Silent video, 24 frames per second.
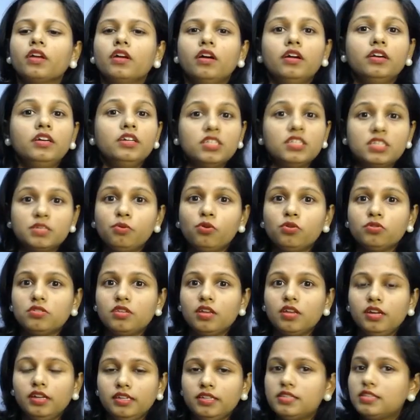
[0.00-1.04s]
Or
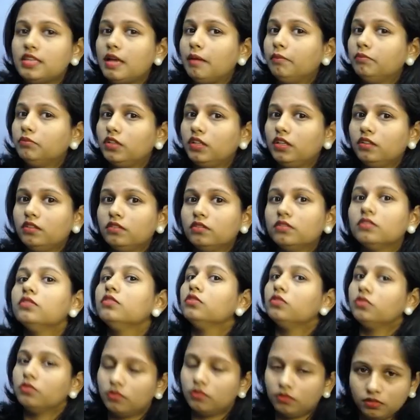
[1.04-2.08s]
disposal is something
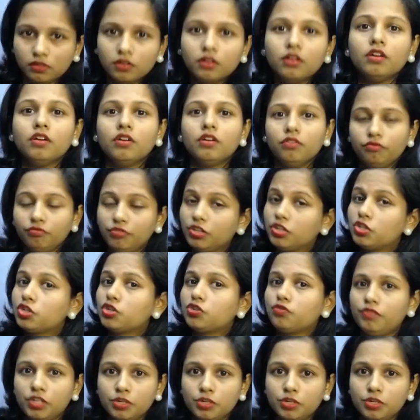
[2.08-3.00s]
which